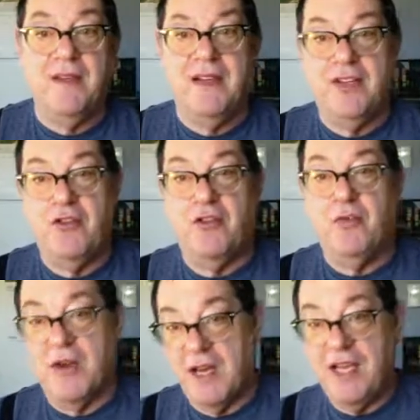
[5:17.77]
I know the
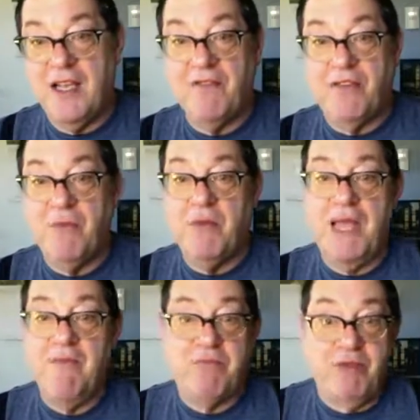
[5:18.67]
one I come from. We
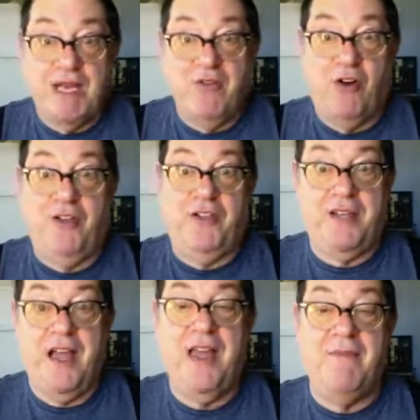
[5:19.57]
have bread all the
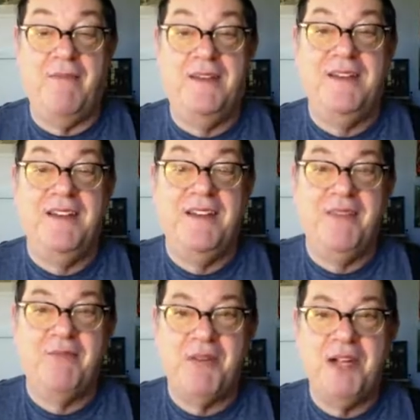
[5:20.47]
time,
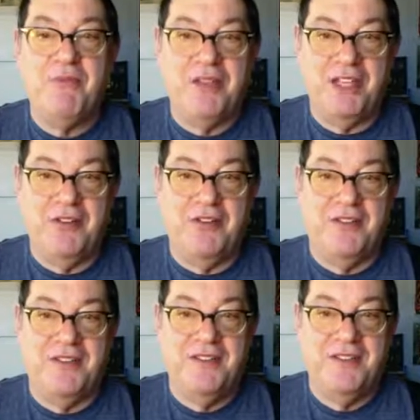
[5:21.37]
bread with dinner.
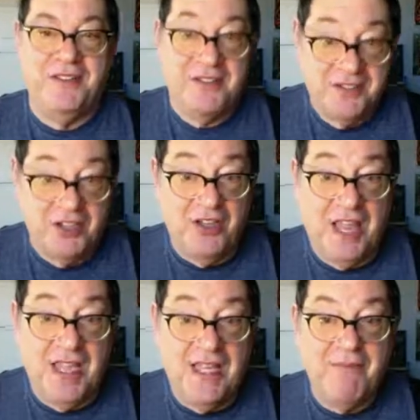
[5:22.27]
Still
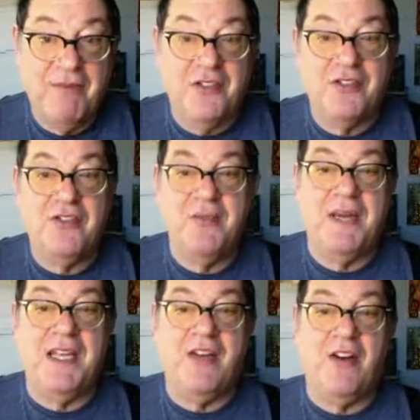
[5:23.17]
like it, but too
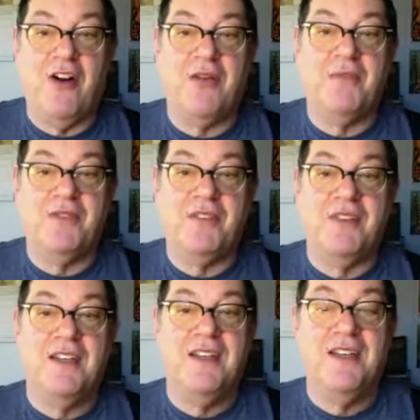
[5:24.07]
many carbs.
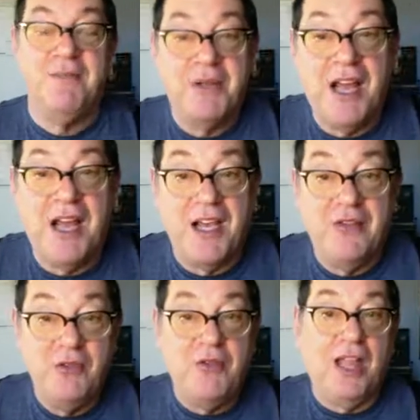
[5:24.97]
But I, I
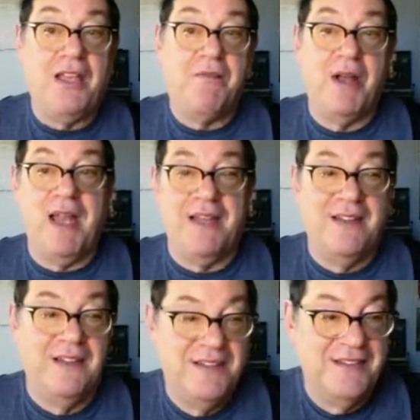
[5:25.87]
do like bread.
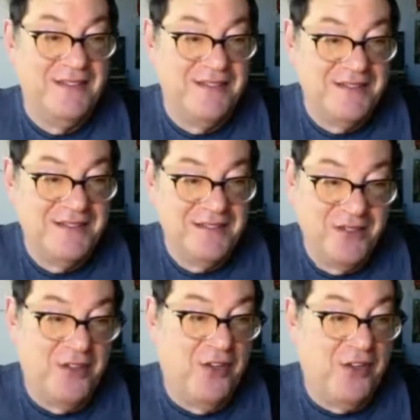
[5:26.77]

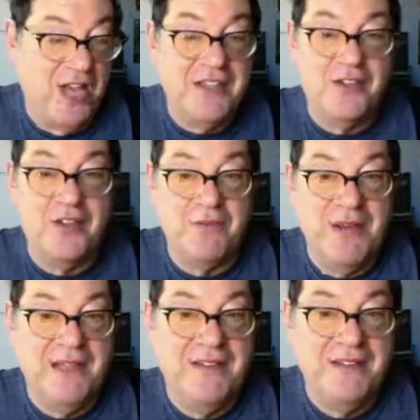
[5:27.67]
Good, all kinds of good bread.